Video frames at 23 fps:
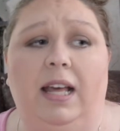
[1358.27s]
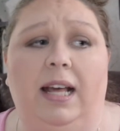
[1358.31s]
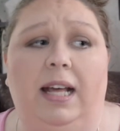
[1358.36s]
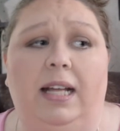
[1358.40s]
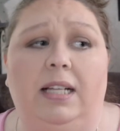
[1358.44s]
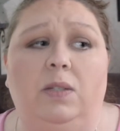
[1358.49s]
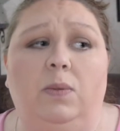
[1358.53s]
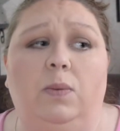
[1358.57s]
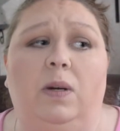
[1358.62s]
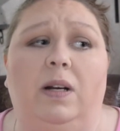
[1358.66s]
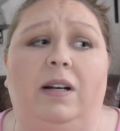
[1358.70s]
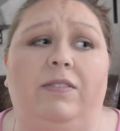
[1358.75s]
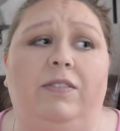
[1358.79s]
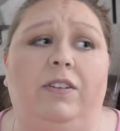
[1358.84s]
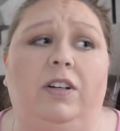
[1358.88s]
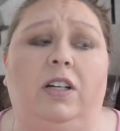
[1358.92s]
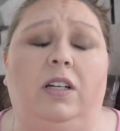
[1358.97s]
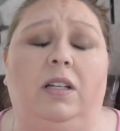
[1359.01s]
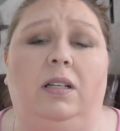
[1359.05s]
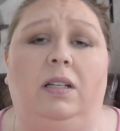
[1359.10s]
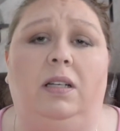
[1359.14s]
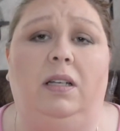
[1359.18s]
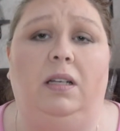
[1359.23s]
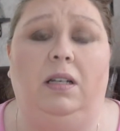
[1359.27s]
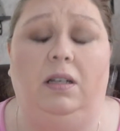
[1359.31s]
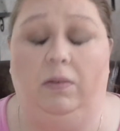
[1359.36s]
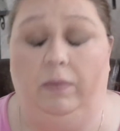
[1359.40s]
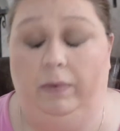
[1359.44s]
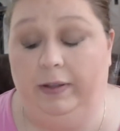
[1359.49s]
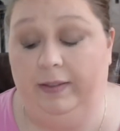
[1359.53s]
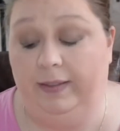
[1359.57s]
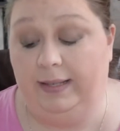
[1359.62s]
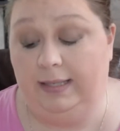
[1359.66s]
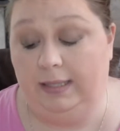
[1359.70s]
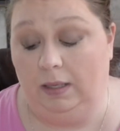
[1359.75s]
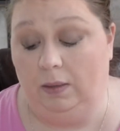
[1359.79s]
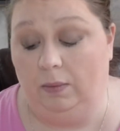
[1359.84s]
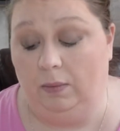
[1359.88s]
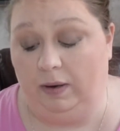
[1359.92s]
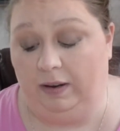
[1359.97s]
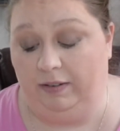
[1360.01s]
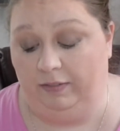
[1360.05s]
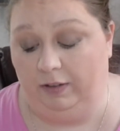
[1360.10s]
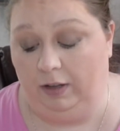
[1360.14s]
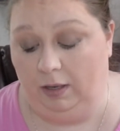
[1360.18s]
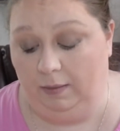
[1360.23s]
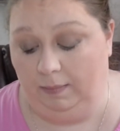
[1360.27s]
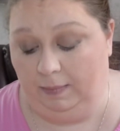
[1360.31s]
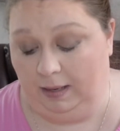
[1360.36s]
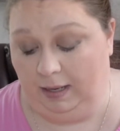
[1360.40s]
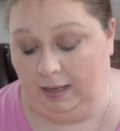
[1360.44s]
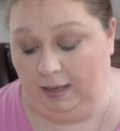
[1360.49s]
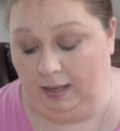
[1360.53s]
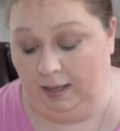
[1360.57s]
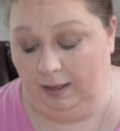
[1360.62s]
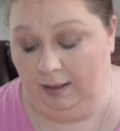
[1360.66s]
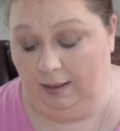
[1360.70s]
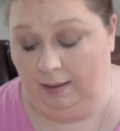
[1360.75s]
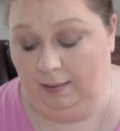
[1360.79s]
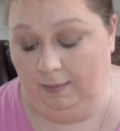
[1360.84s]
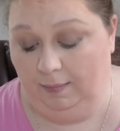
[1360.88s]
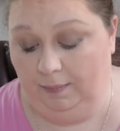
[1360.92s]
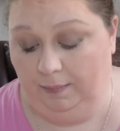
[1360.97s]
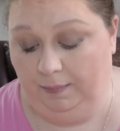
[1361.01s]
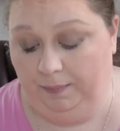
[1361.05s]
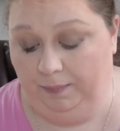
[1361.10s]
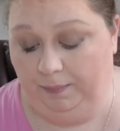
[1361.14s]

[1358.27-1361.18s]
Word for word: That's where I've gotten, well, that's not where I've gotten my, um,